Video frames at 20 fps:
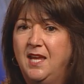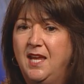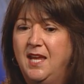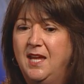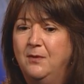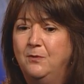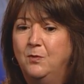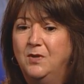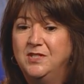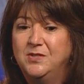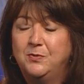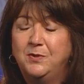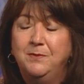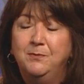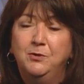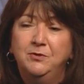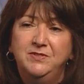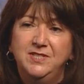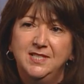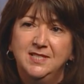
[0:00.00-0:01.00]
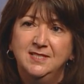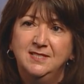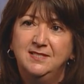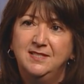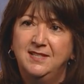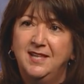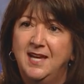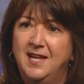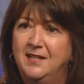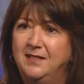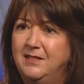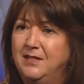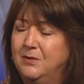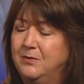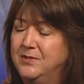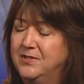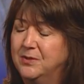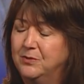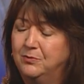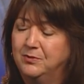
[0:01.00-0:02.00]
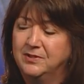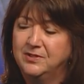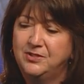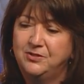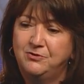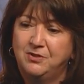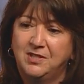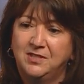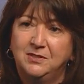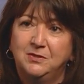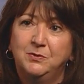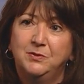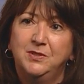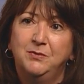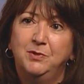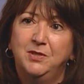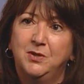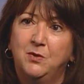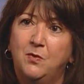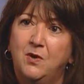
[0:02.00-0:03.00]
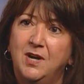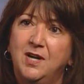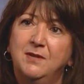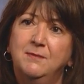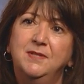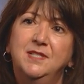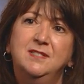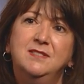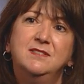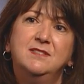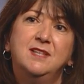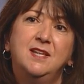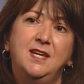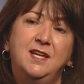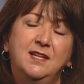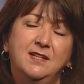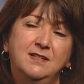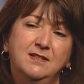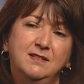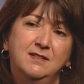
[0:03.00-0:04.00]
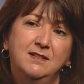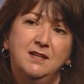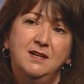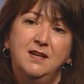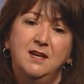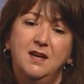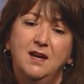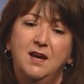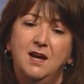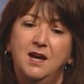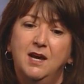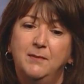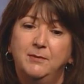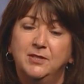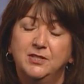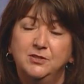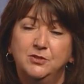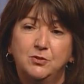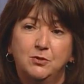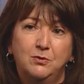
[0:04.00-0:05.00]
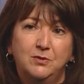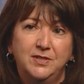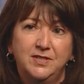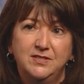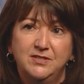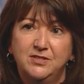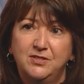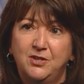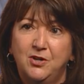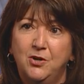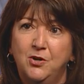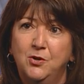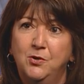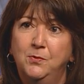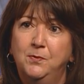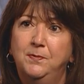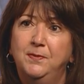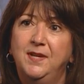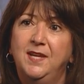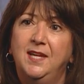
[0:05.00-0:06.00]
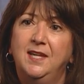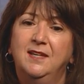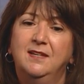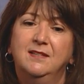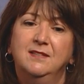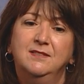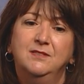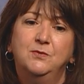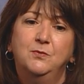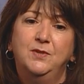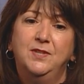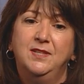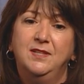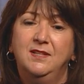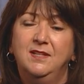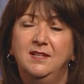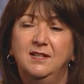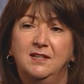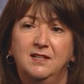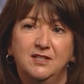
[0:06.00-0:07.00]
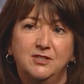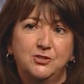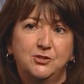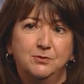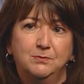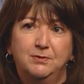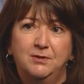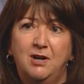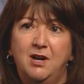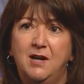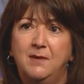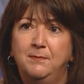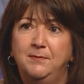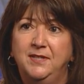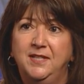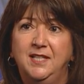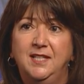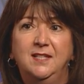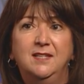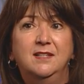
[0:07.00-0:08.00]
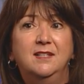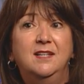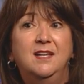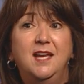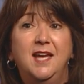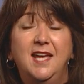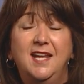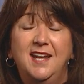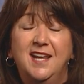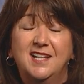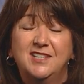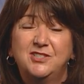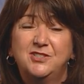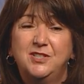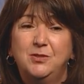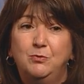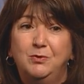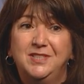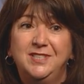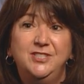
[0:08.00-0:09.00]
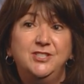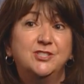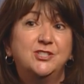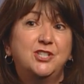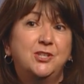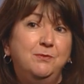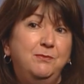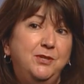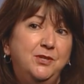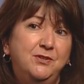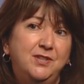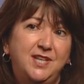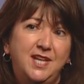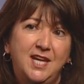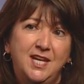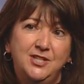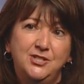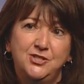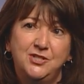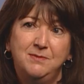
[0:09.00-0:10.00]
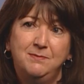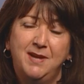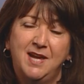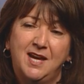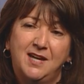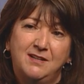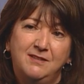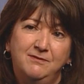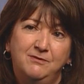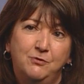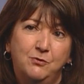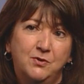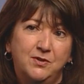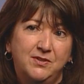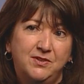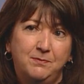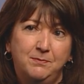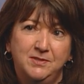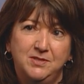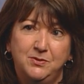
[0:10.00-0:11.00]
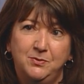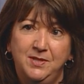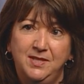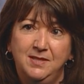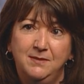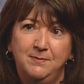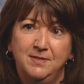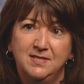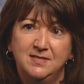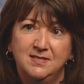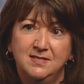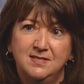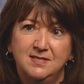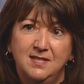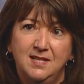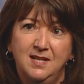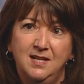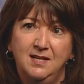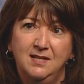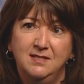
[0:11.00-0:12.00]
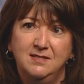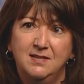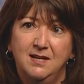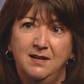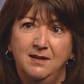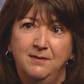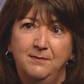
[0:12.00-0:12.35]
And once we moved into that, it was a real struggle with requirements and controlling scope and with intellectual property, and actually really just communication back and forth between the business and